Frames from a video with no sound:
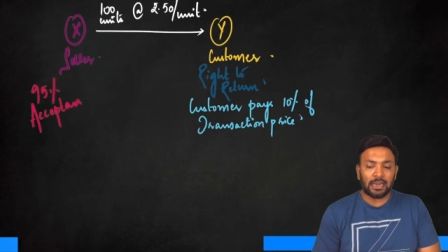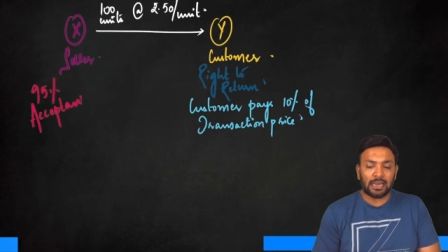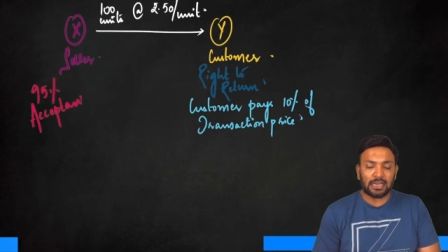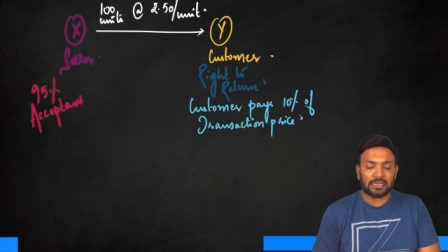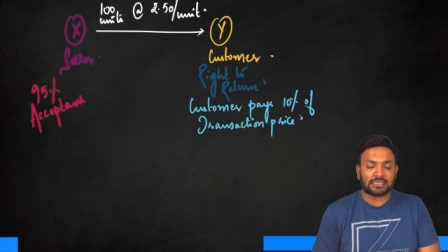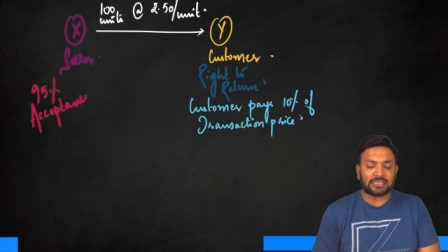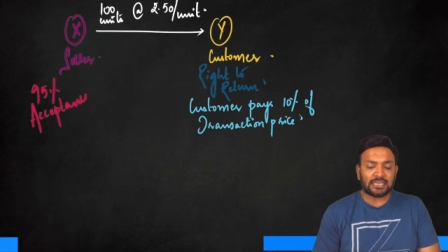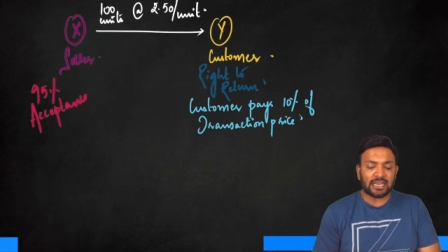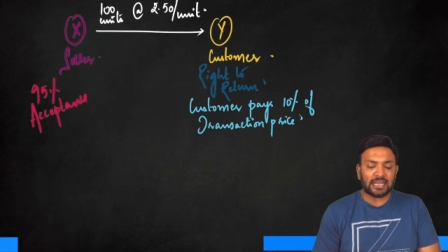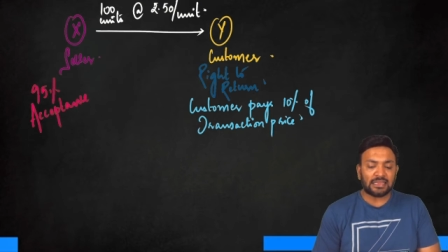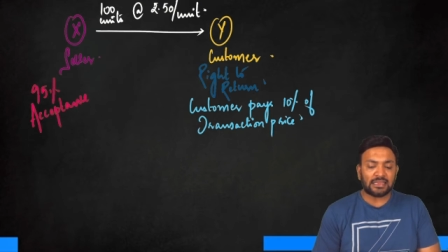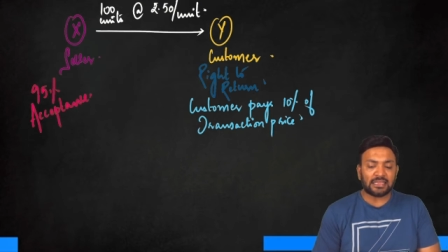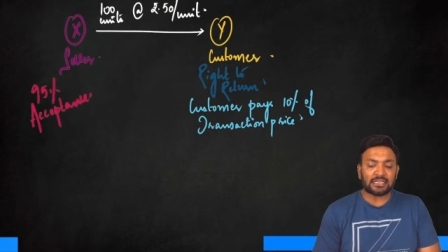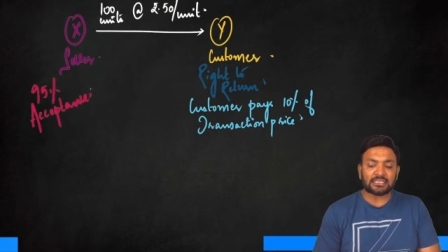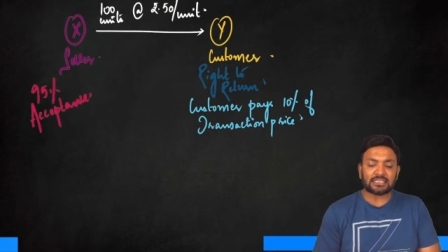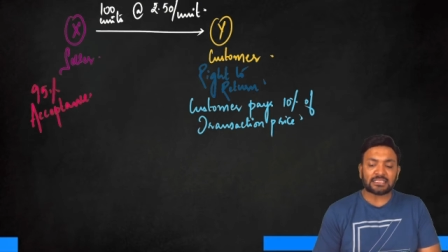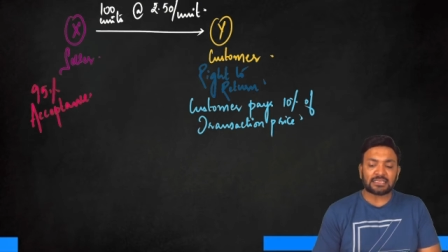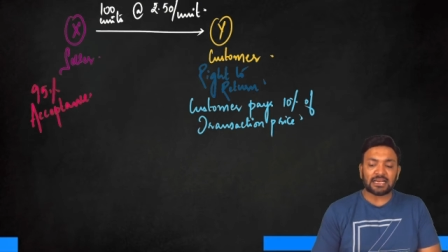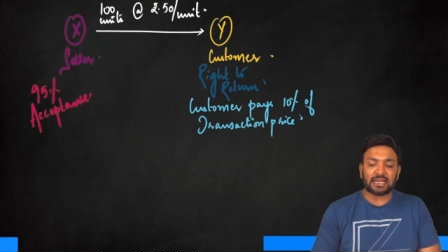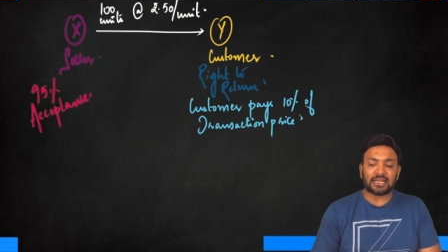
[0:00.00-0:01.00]
let's say
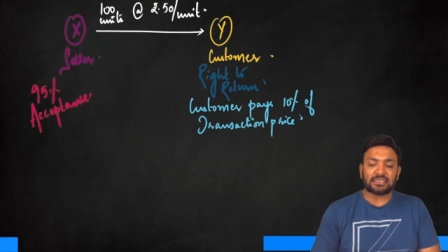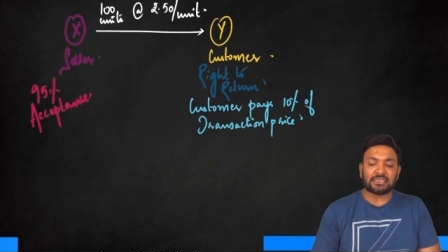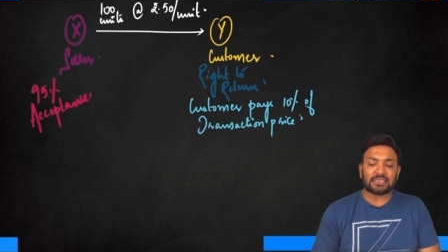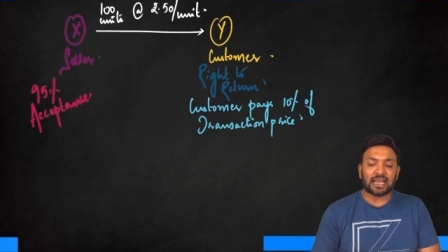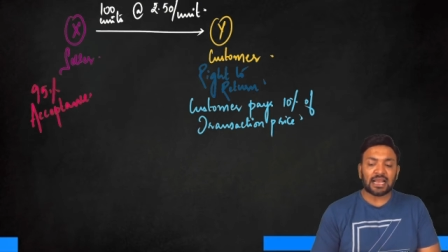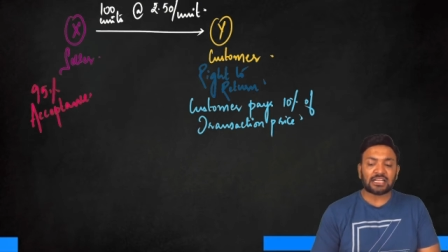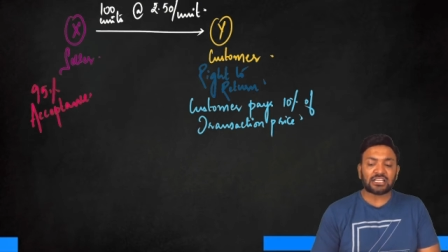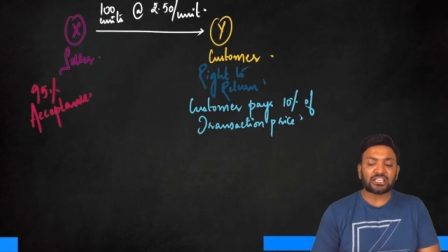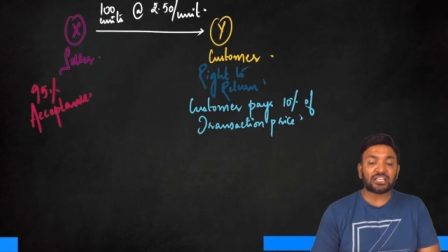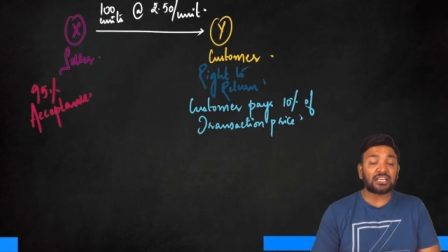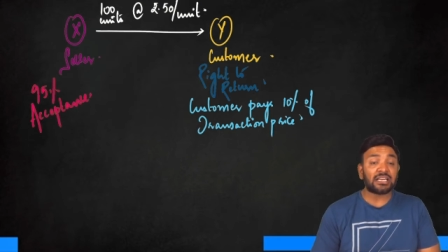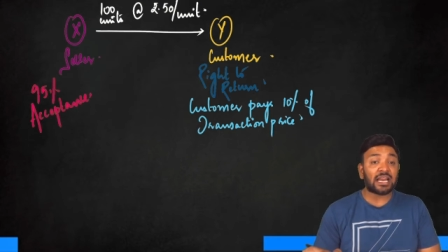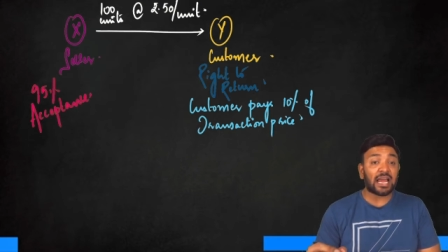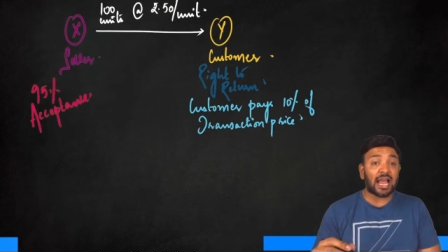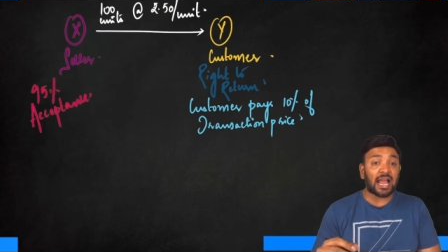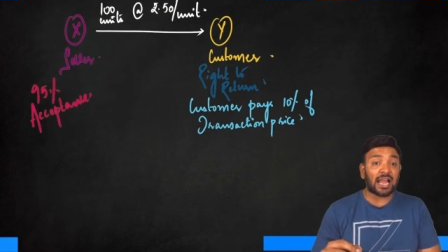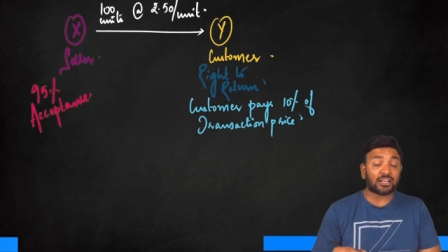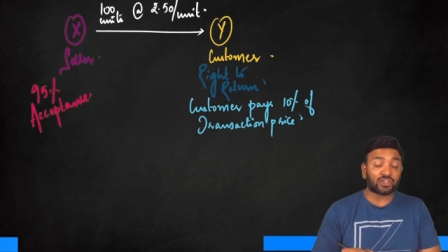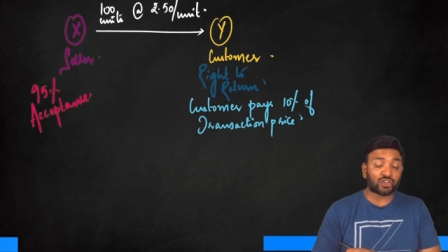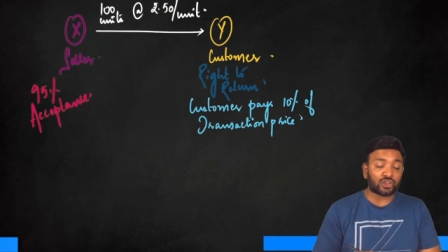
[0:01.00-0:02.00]
this transaction
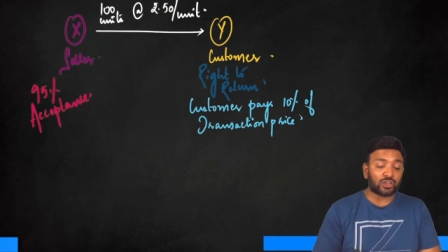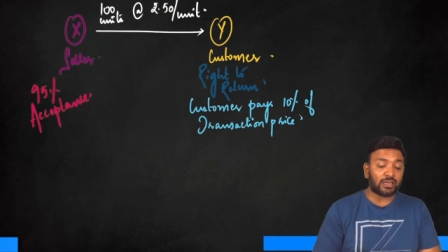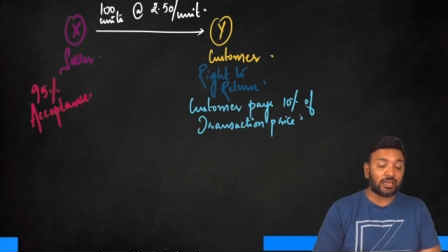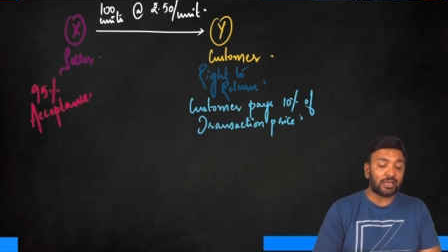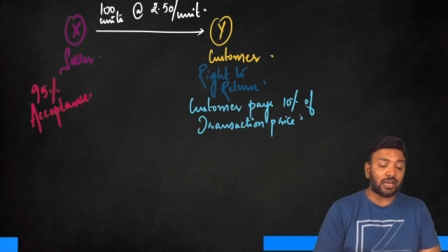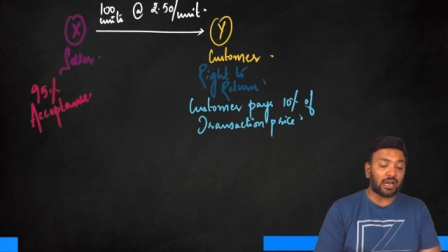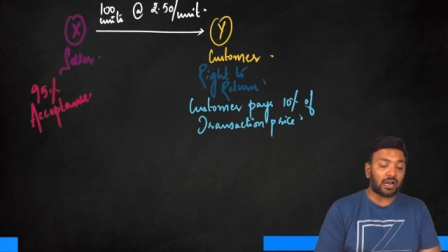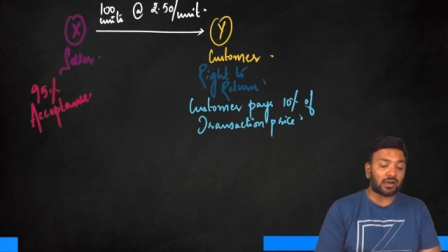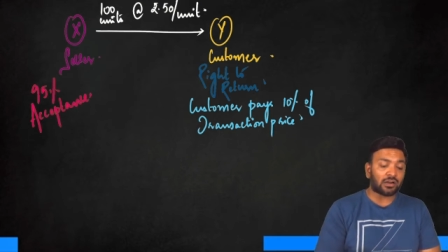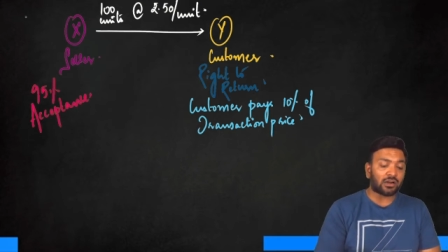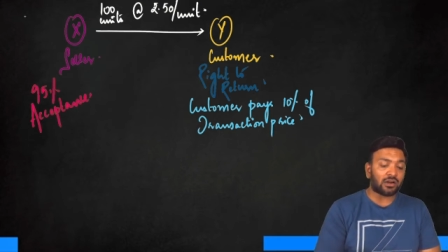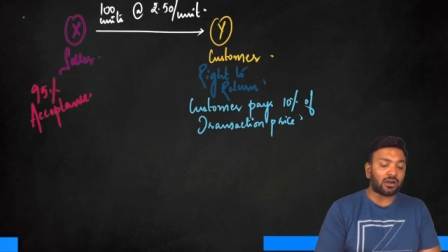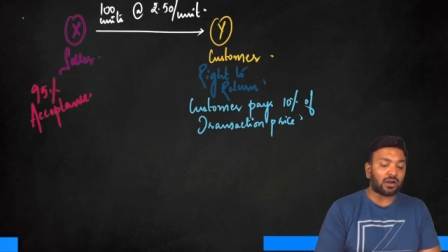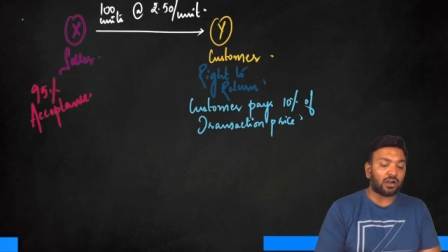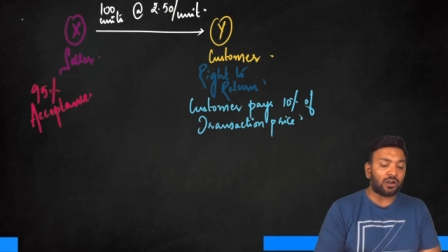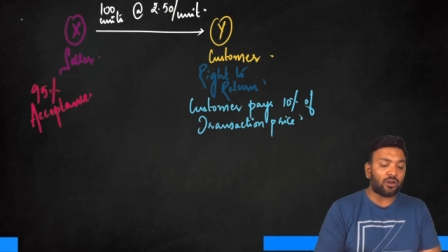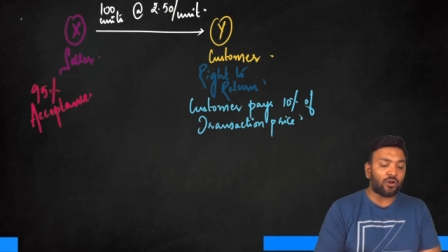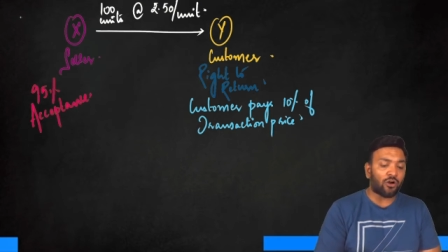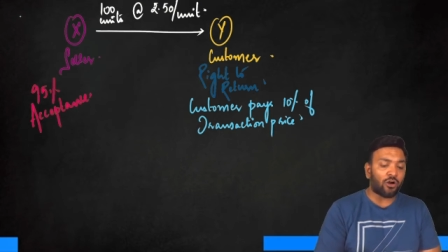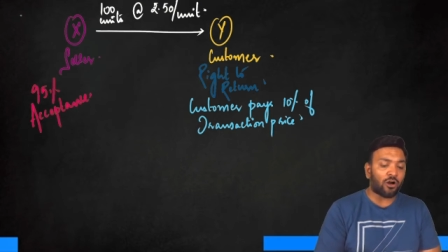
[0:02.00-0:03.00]
actually
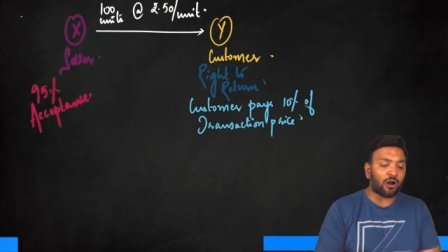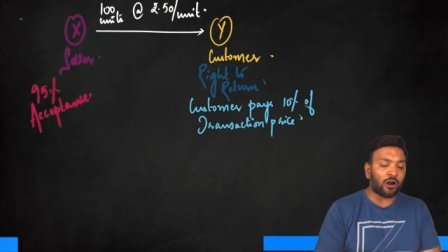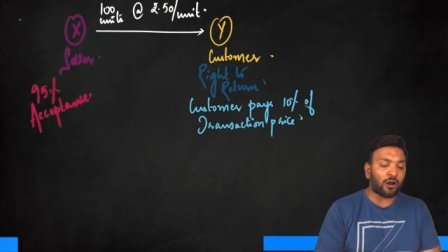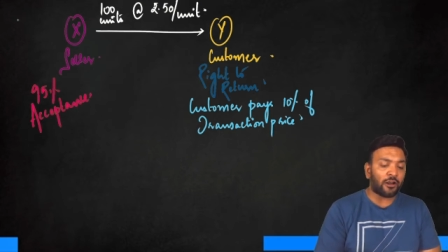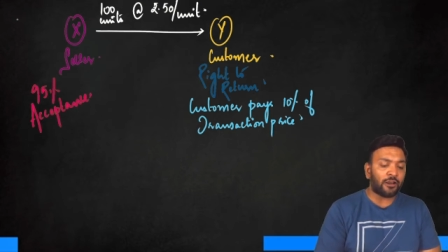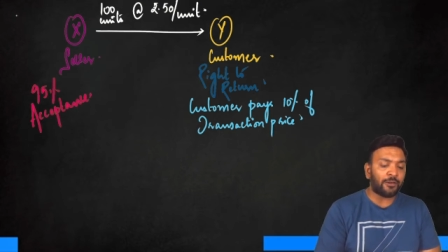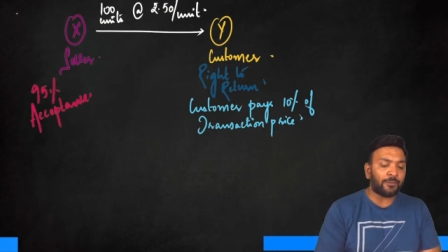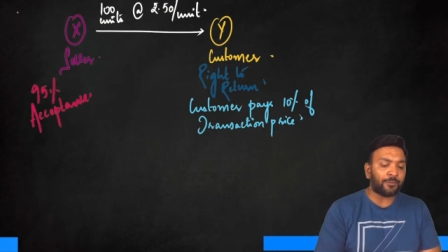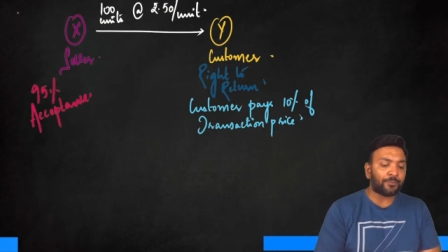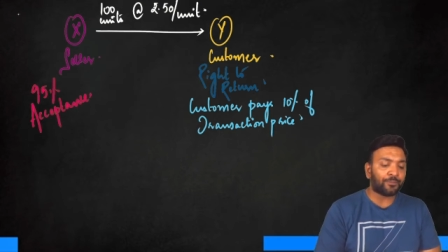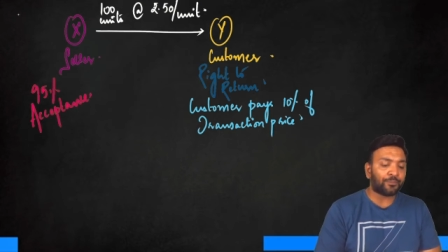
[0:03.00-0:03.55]
occurred on